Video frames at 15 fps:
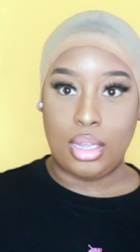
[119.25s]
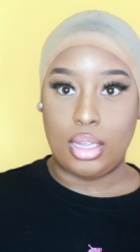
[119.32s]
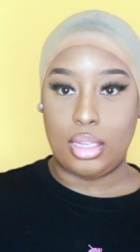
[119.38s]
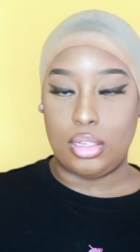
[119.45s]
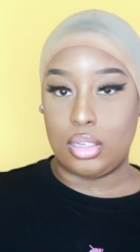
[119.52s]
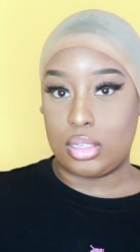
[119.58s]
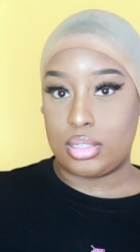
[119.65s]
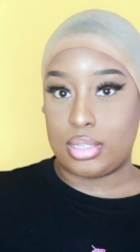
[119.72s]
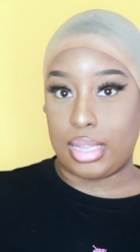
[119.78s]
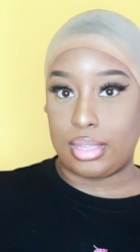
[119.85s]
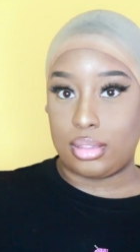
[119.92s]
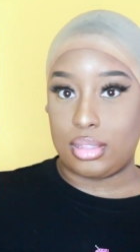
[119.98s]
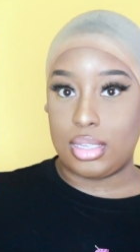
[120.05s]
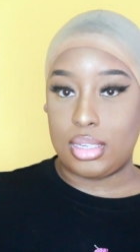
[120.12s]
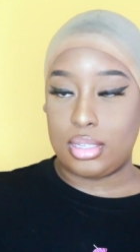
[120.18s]
It looks
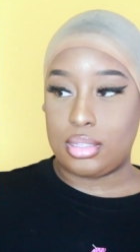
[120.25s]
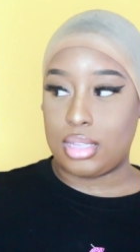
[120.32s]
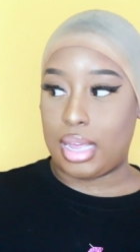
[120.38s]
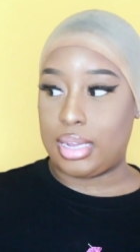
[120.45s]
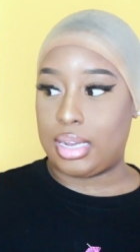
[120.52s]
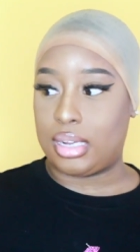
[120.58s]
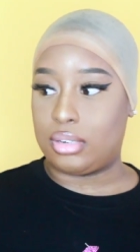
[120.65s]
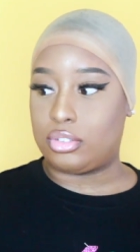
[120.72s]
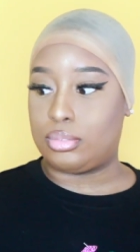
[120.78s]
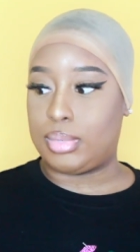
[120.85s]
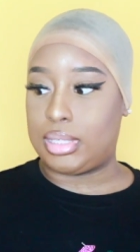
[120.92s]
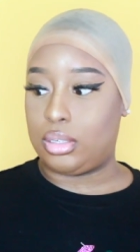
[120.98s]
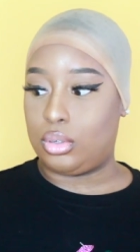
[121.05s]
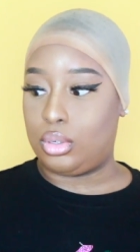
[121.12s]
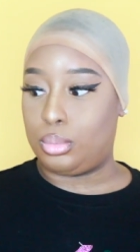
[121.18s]
like this. I got it from
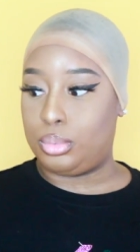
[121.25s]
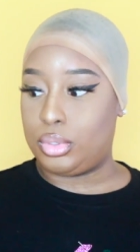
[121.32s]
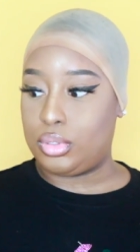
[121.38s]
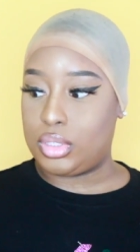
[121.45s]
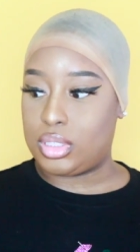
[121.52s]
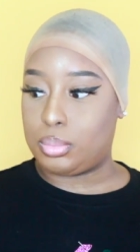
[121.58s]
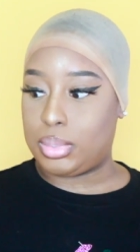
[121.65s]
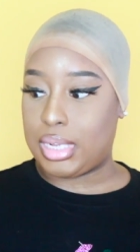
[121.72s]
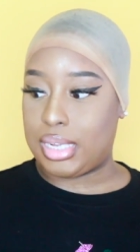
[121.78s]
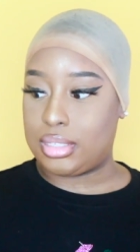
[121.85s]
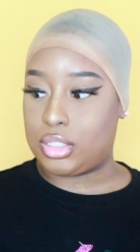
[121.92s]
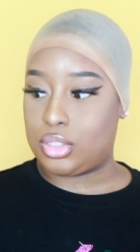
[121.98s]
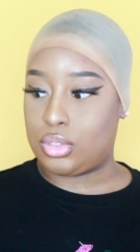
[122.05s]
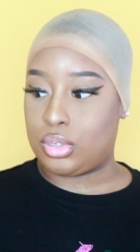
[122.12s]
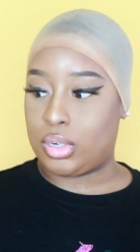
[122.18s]
my local beauty supply
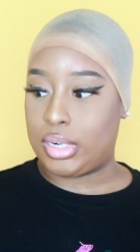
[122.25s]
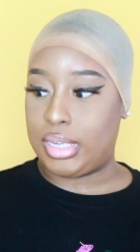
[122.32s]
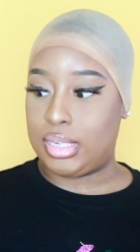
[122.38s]
store.